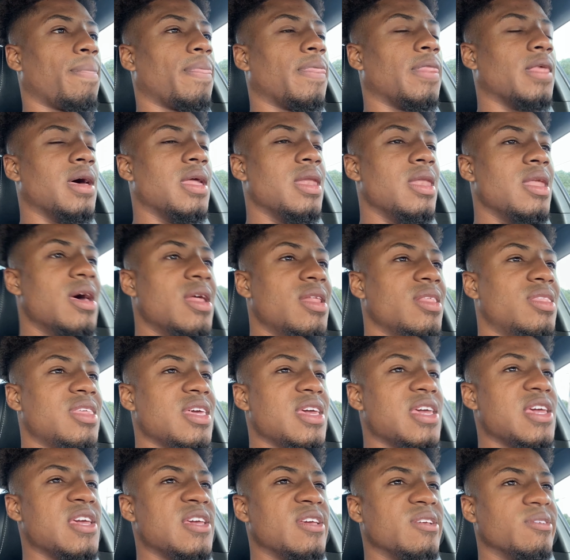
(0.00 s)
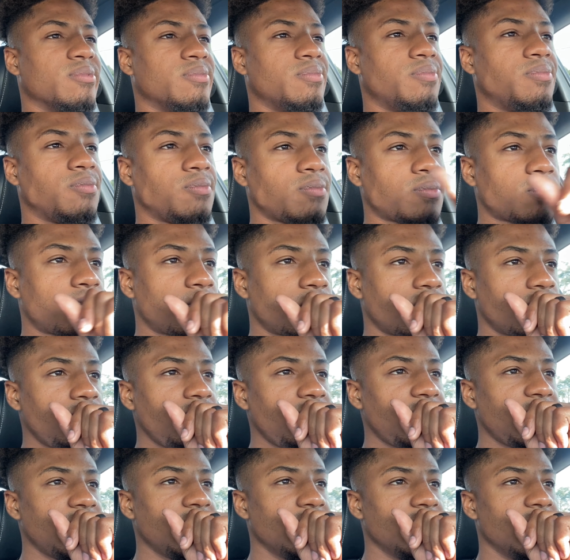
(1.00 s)
Another thing,
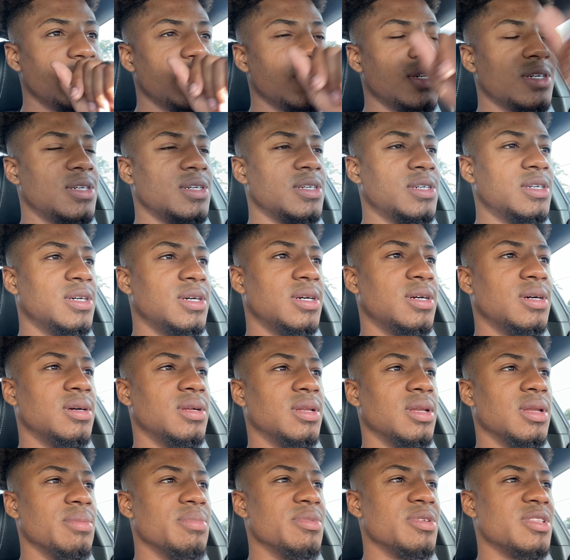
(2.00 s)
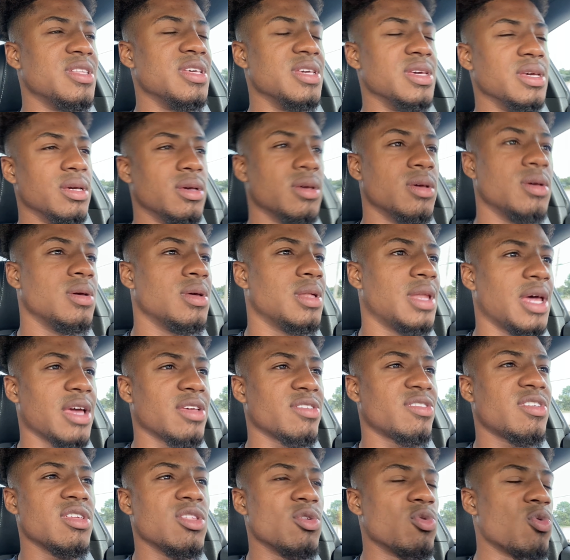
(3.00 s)
let me think. Like
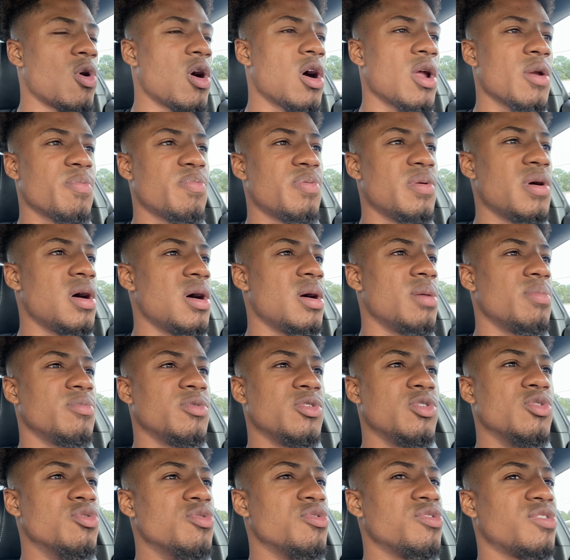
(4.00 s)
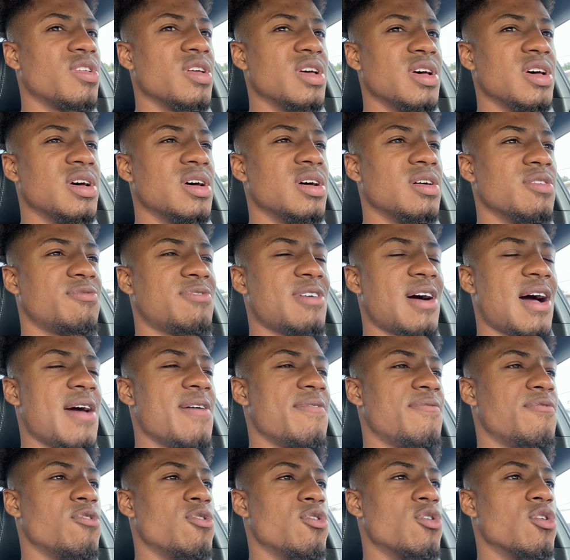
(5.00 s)
I said, the water pump used the
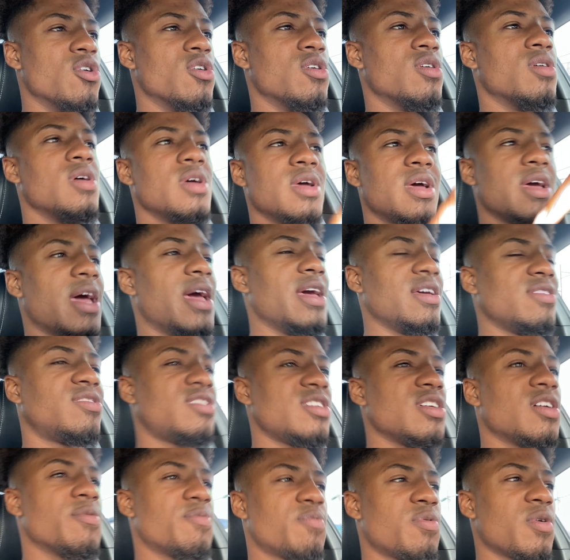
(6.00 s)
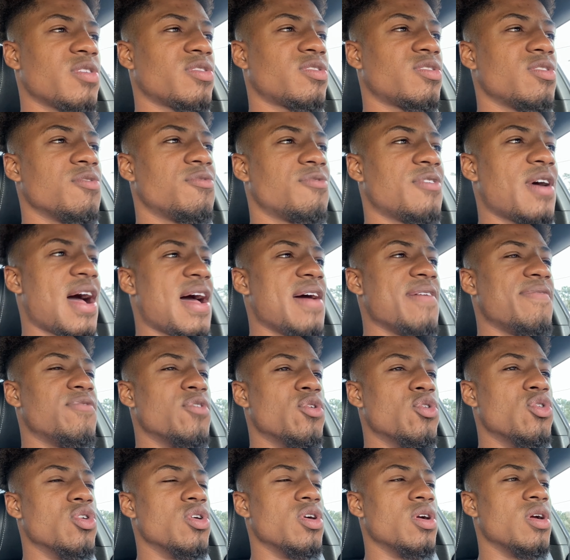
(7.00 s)
5.4, AC compressor
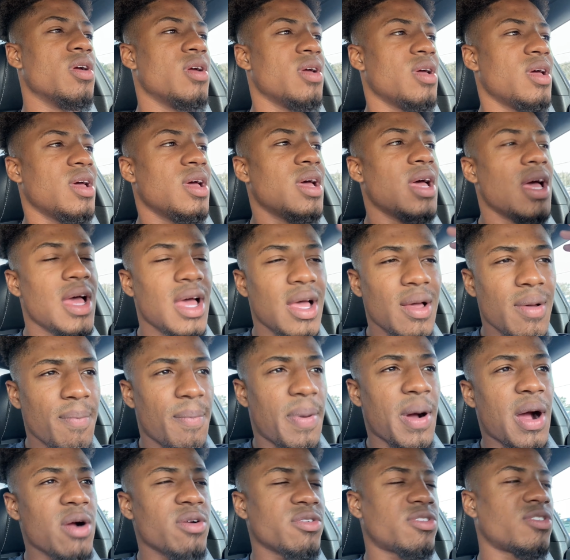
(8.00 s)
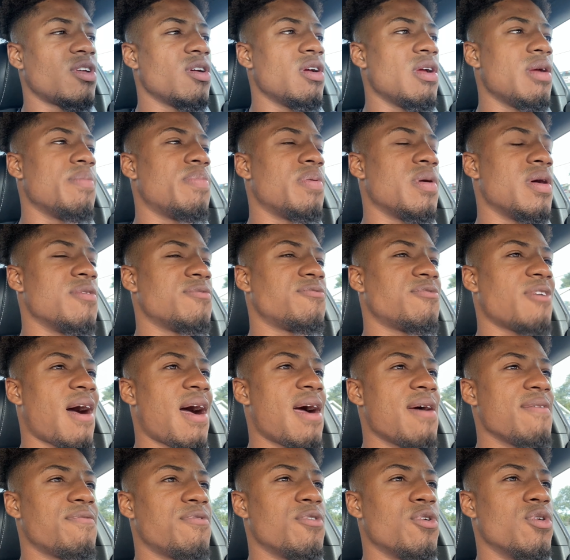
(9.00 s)
5.4, power steering pump
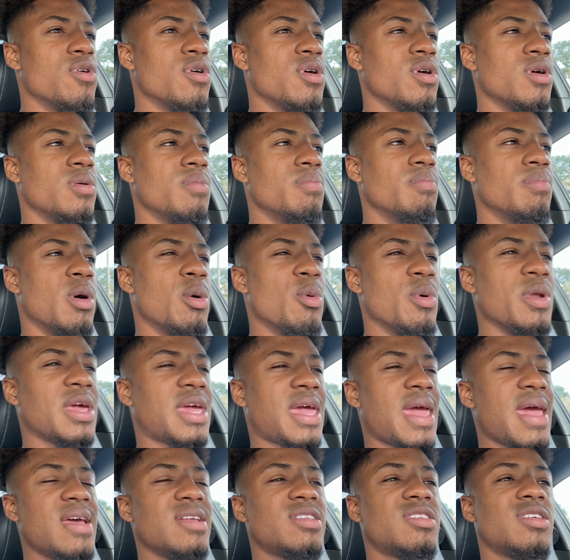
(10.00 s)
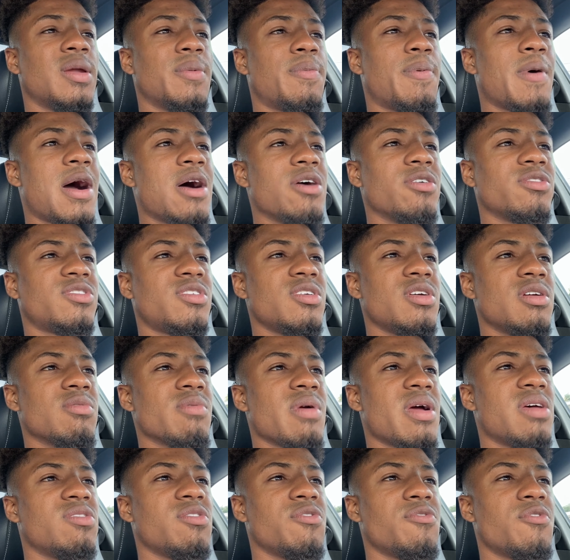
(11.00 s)
5.4. But when it came to the power steering
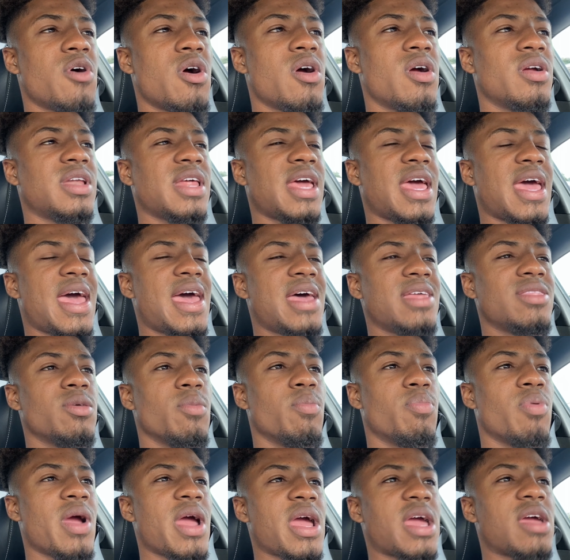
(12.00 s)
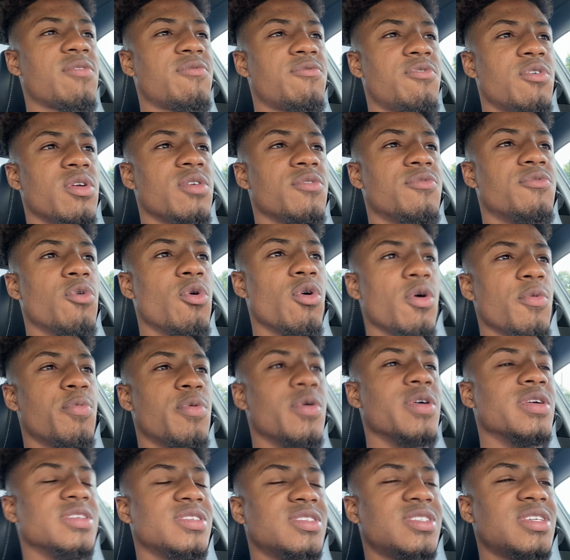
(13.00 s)
reservoir, they had the bracket for the
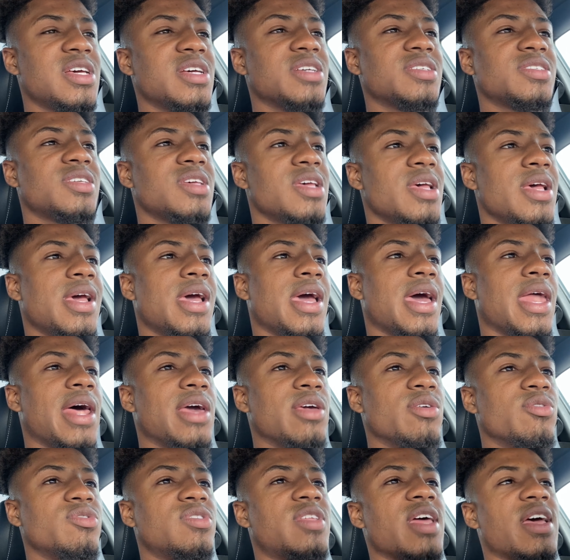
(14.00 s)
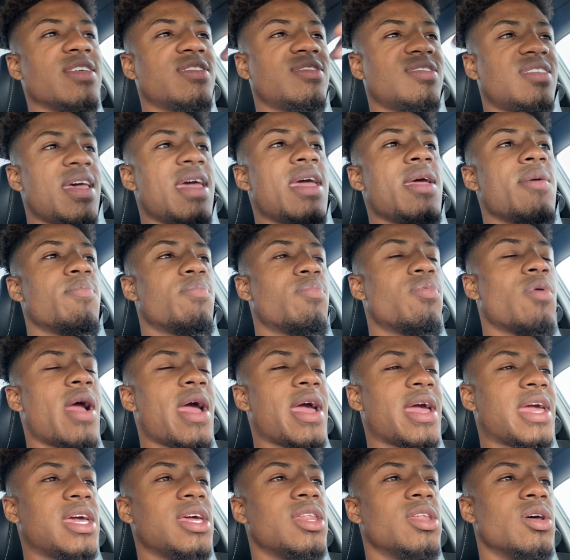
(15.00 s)
4.6, and I used that same
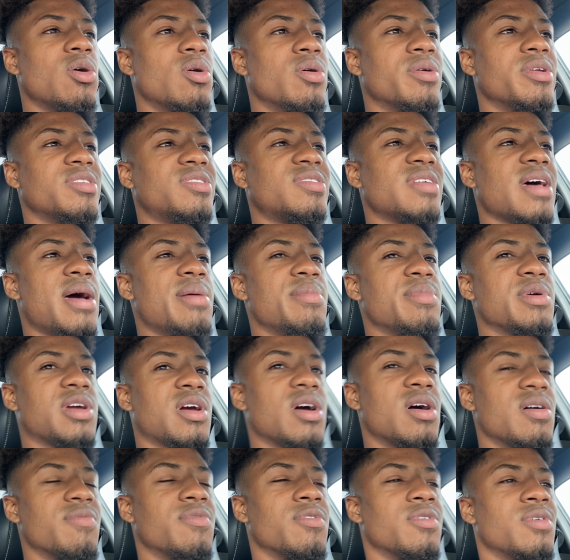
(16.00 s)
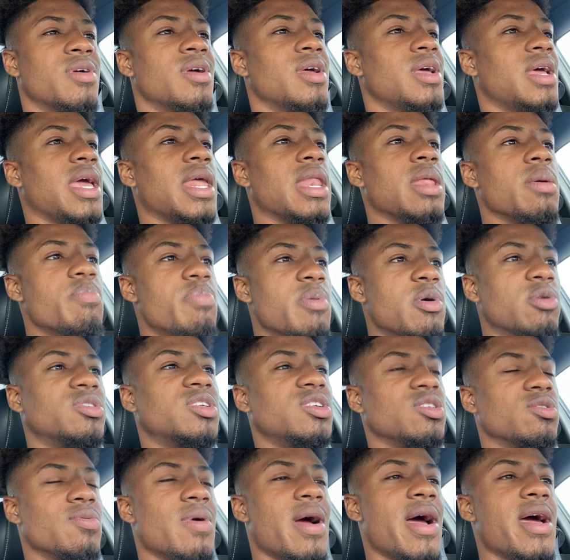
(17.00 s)
bracket on the timing cover, and it
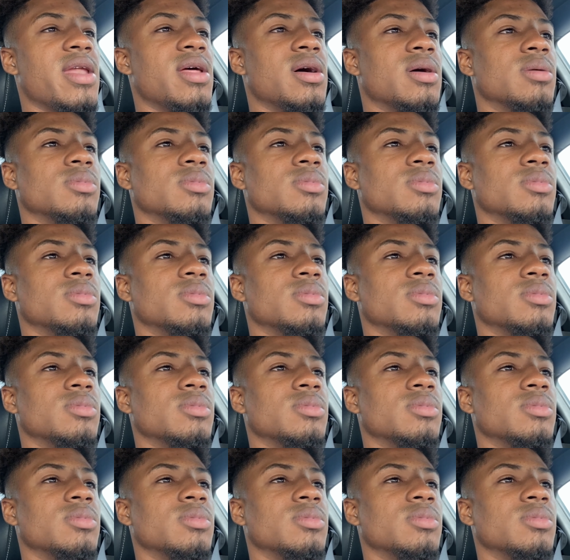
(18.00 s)
bolted right up.